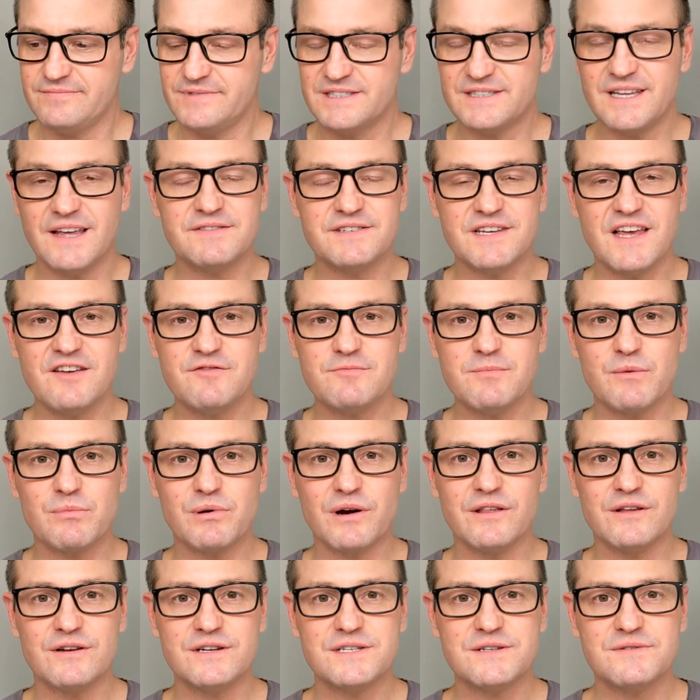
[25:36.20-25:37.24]
stay safe, my
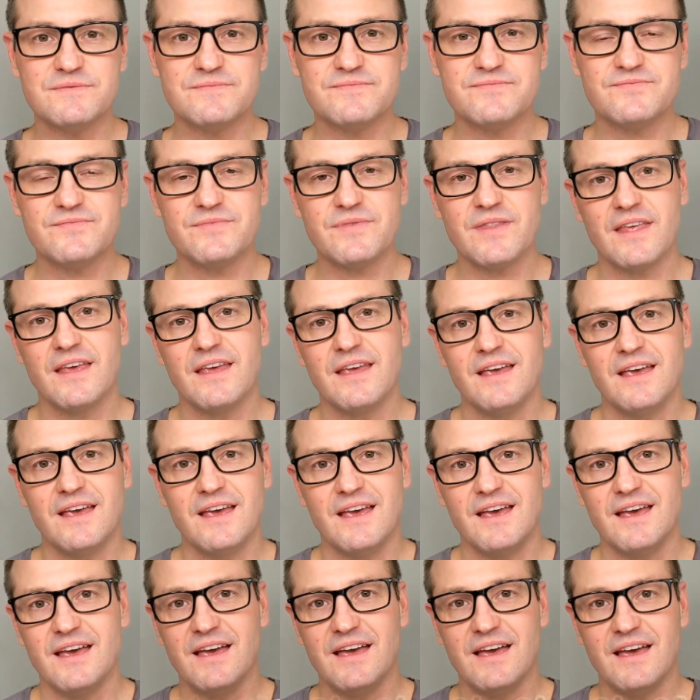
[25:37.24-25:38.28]
brothers.
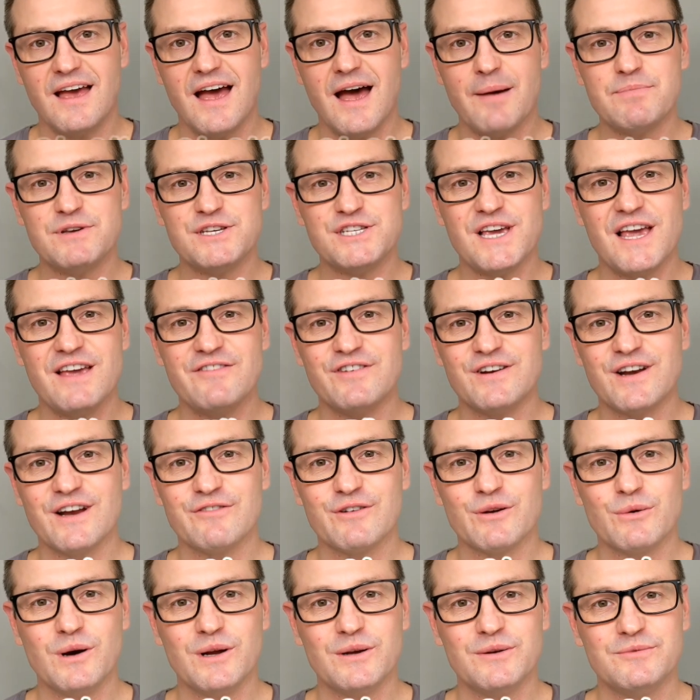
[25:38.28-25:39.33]
Happy shaving,
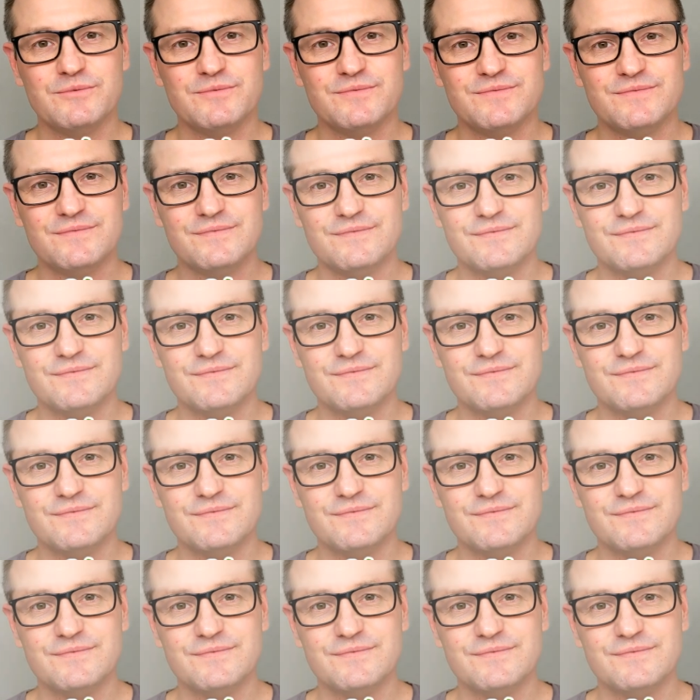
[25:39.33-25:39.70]
everyone.